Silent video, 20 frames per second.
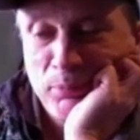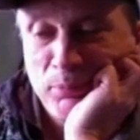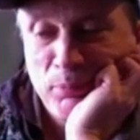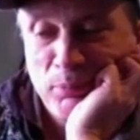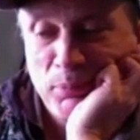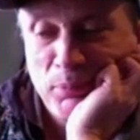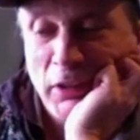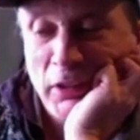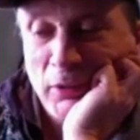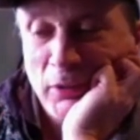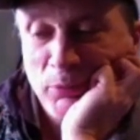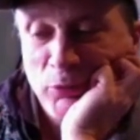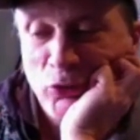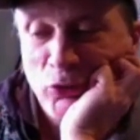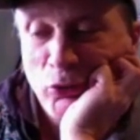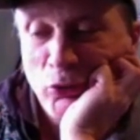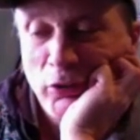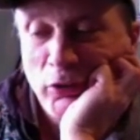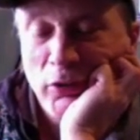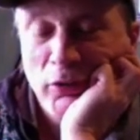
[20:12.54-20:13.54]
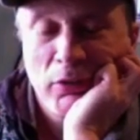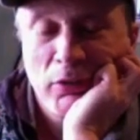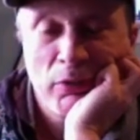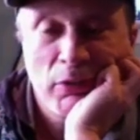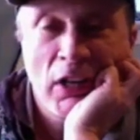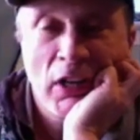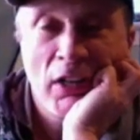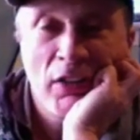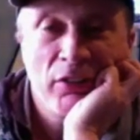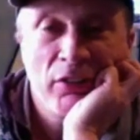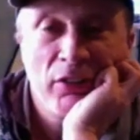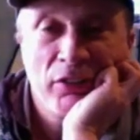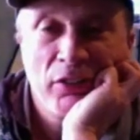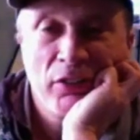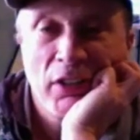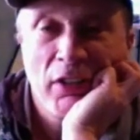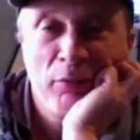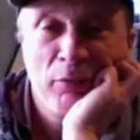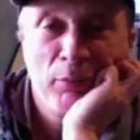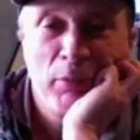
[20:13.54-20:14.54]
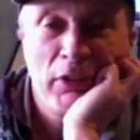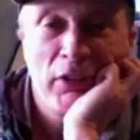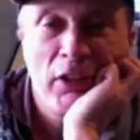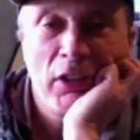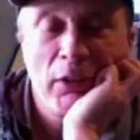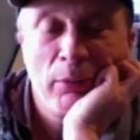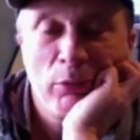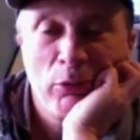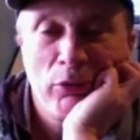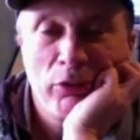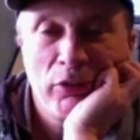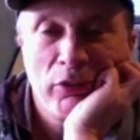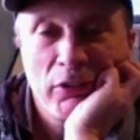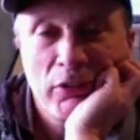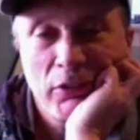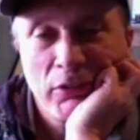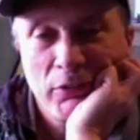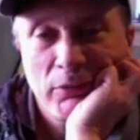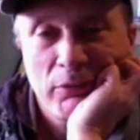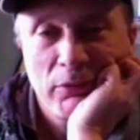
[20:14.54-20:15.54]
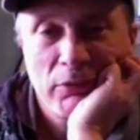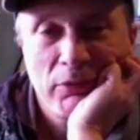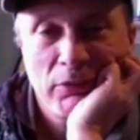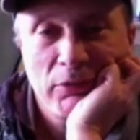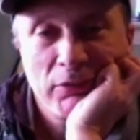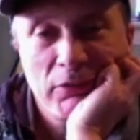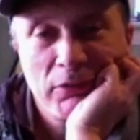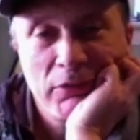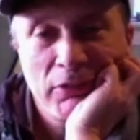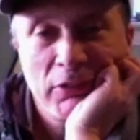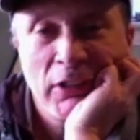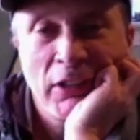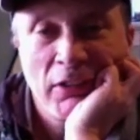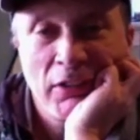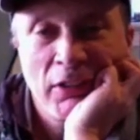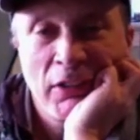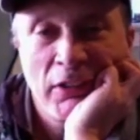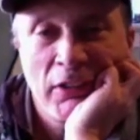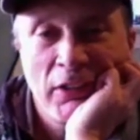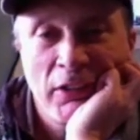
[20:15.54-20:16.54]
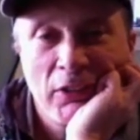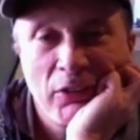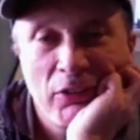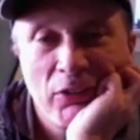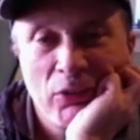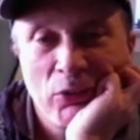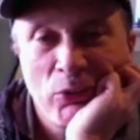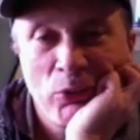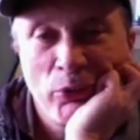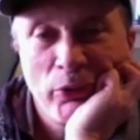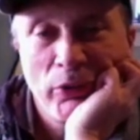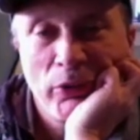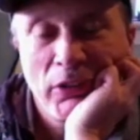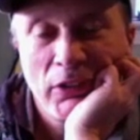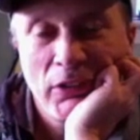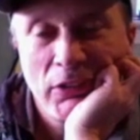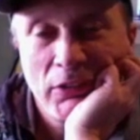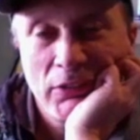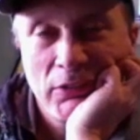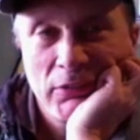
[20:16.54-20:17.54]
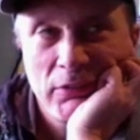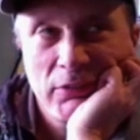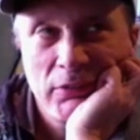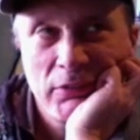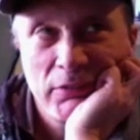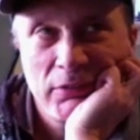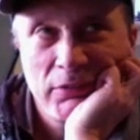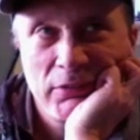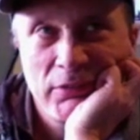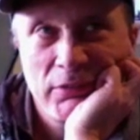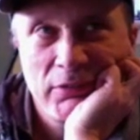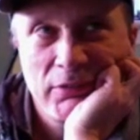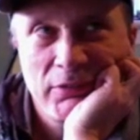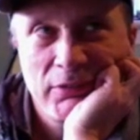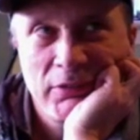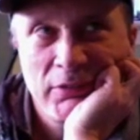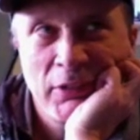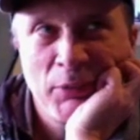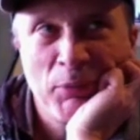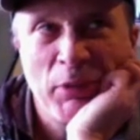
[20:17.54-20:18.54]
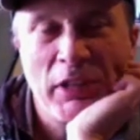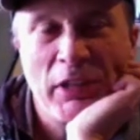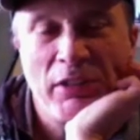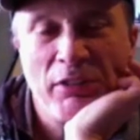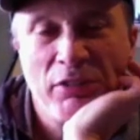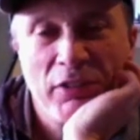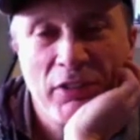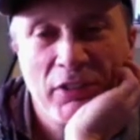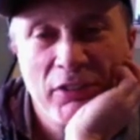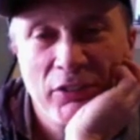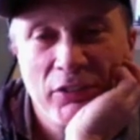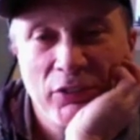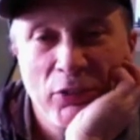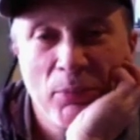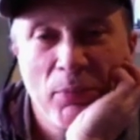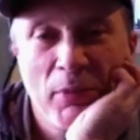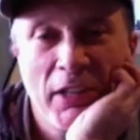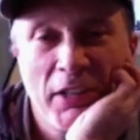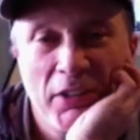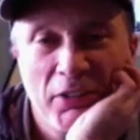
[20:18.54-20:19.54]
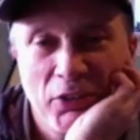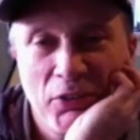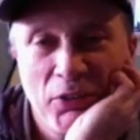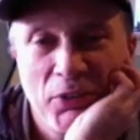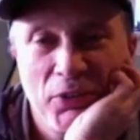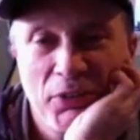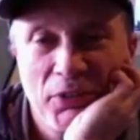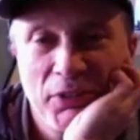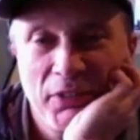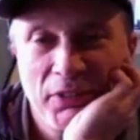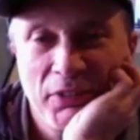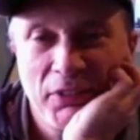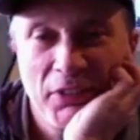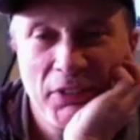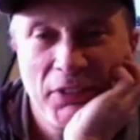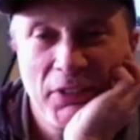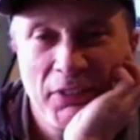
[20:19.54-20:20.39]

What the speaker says: but I'm sure that artists that have big labels are they get all the benefits from that too. So.